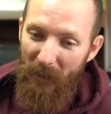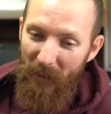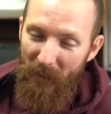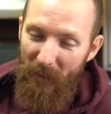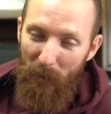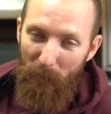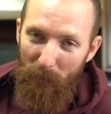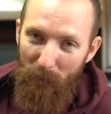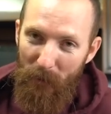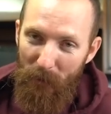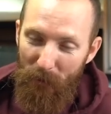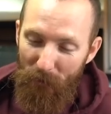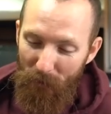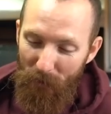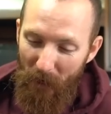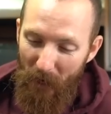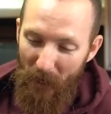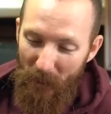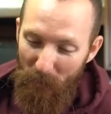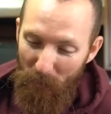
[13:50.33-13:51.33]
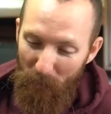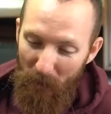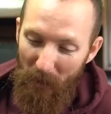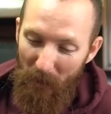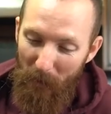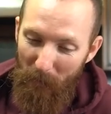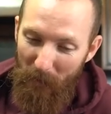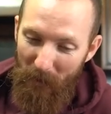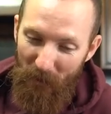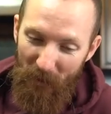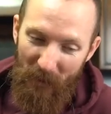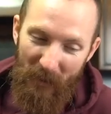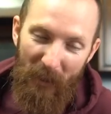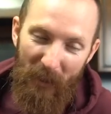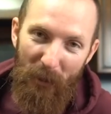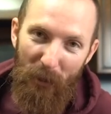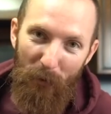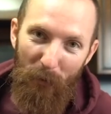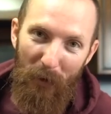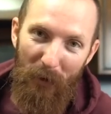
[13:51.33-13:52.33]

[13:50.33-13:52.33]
is up to you guys. But let me just tell you